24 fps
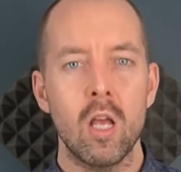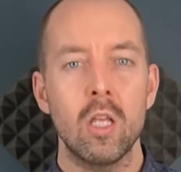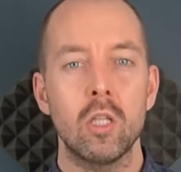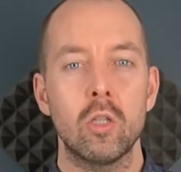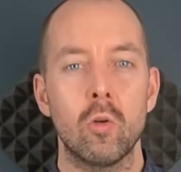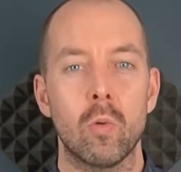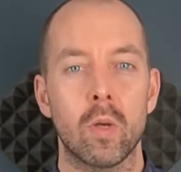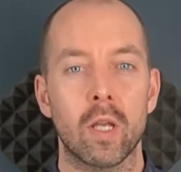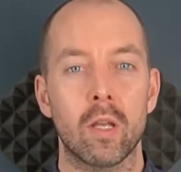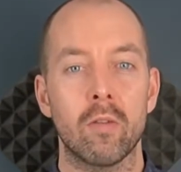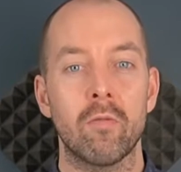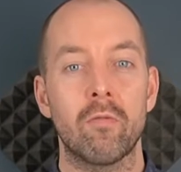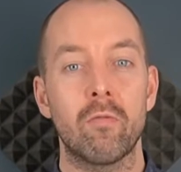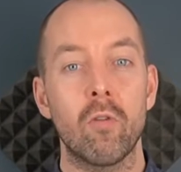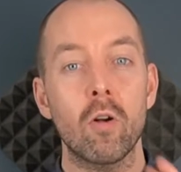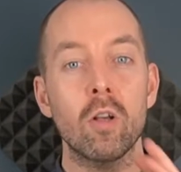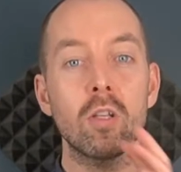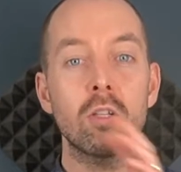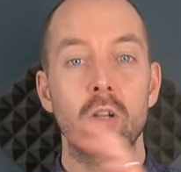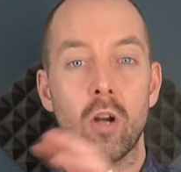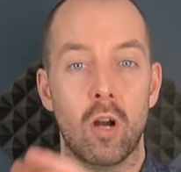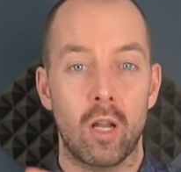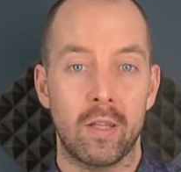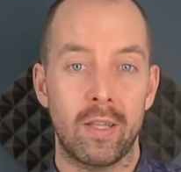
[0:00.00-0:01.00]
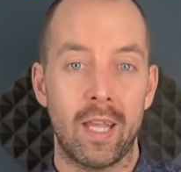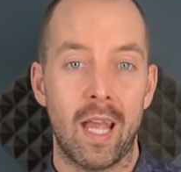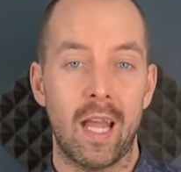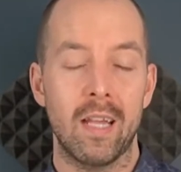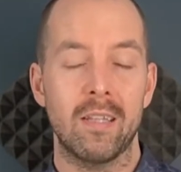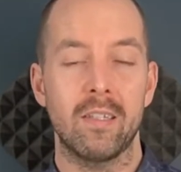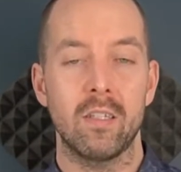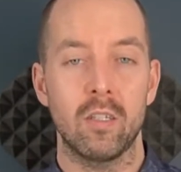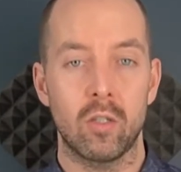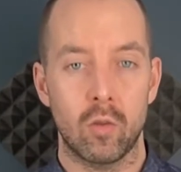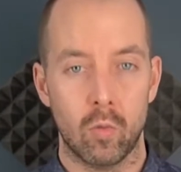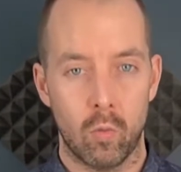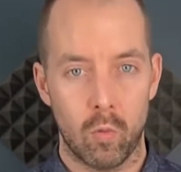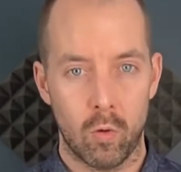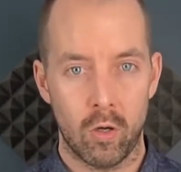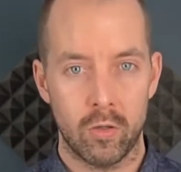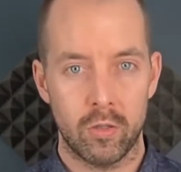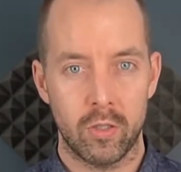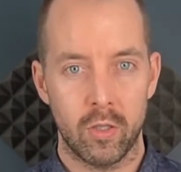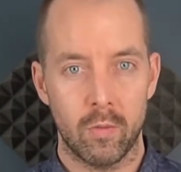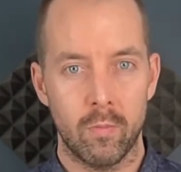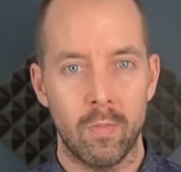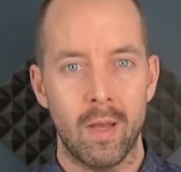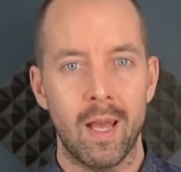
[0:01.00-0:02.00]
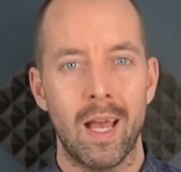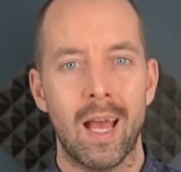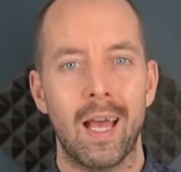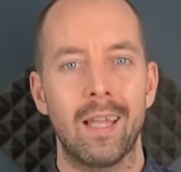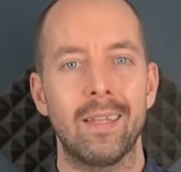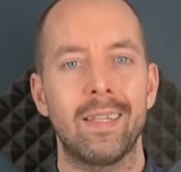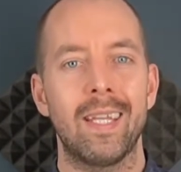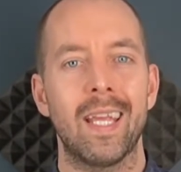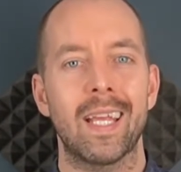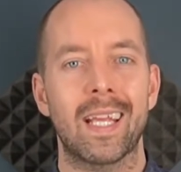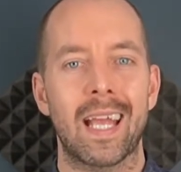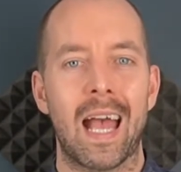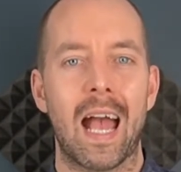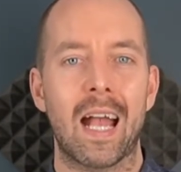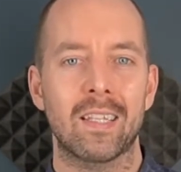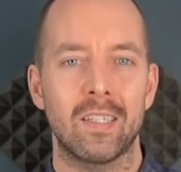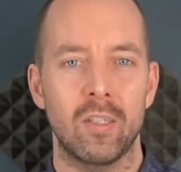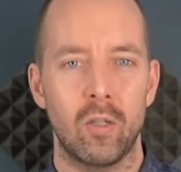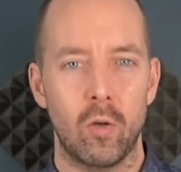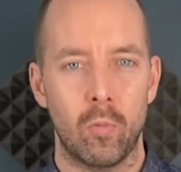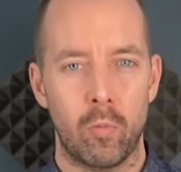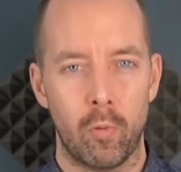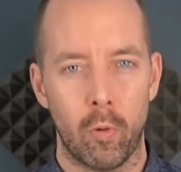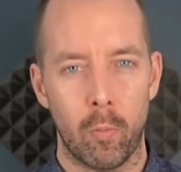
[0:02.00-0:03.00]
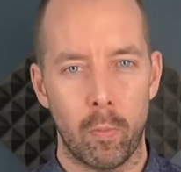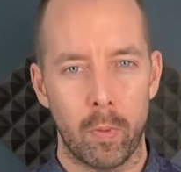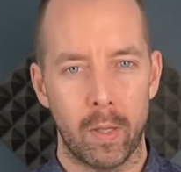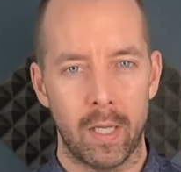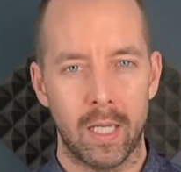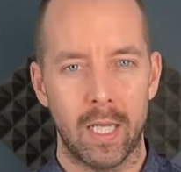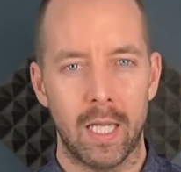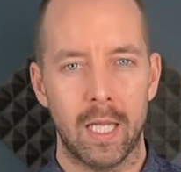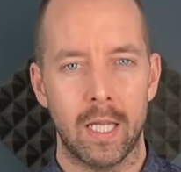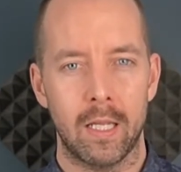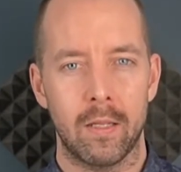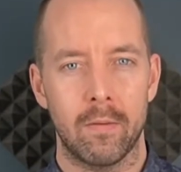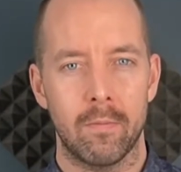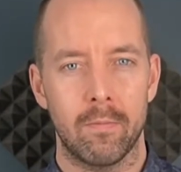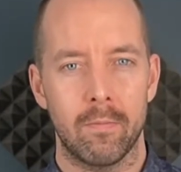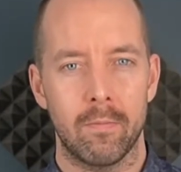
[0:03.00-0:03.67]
so we can focus our attention towards them and take action appropriately.